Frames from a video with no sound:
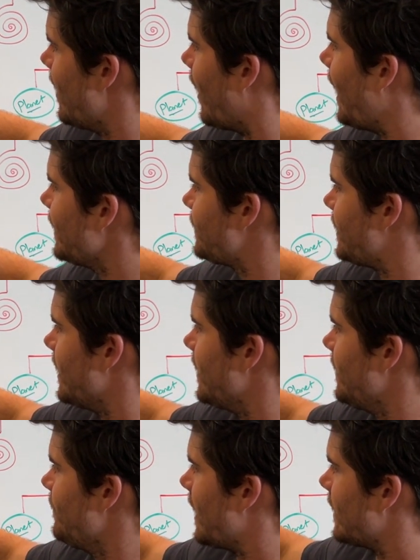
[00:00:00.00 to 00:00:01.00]
I
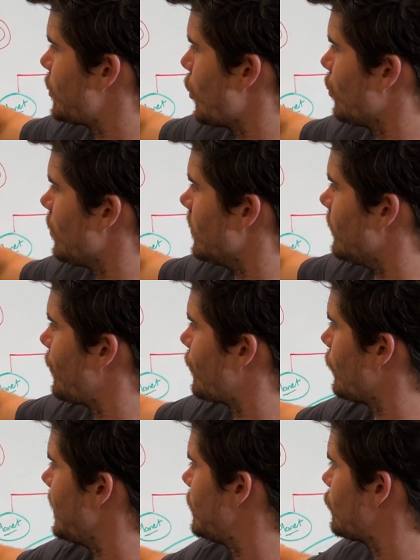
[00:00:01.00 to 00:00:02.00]
see a total of
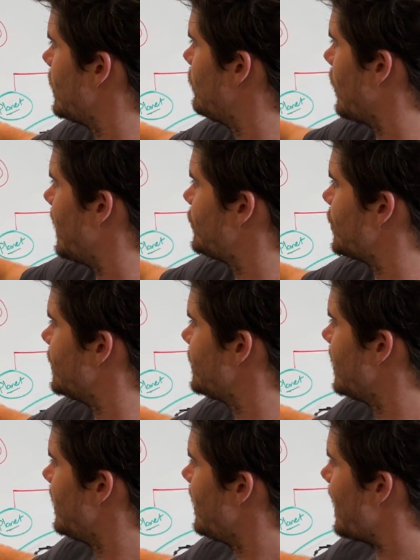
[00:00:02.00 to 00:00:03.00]
3 tree
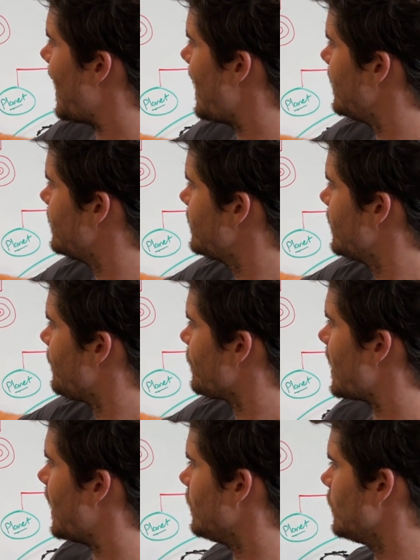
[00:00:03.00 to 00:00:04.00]
branches and
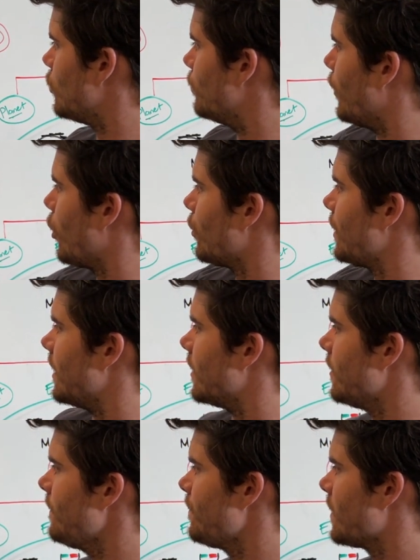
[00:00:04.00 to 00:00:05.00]
a little bird
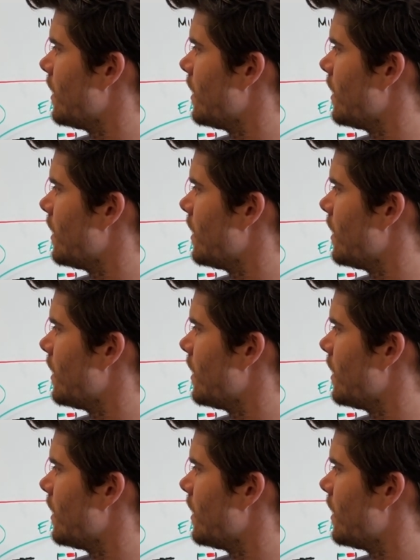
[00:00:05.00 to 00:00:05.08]
here.